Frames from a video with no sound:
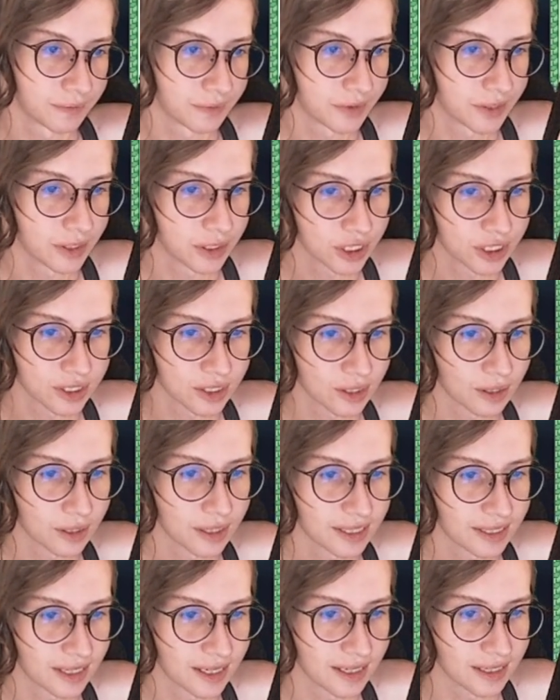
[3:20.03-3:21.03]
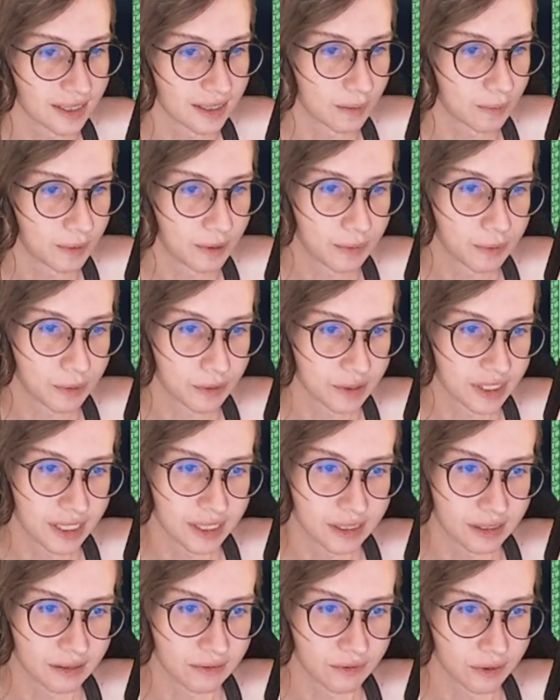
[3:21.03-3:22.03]
There's just a lot that I think people are
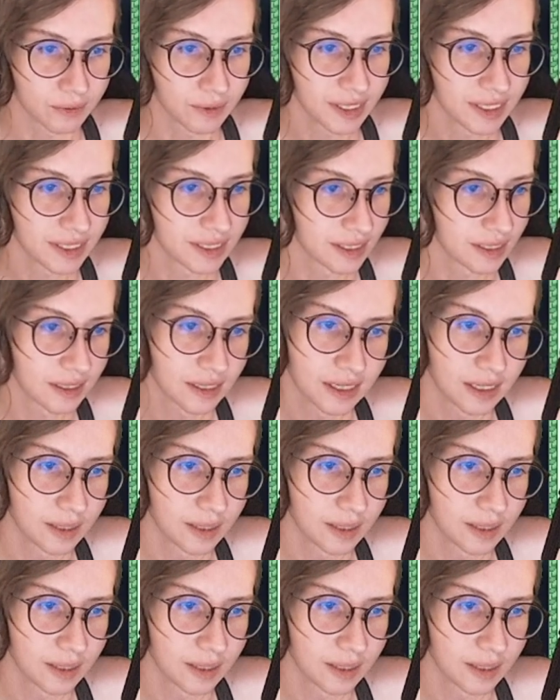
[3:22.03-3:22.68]
taking for granted,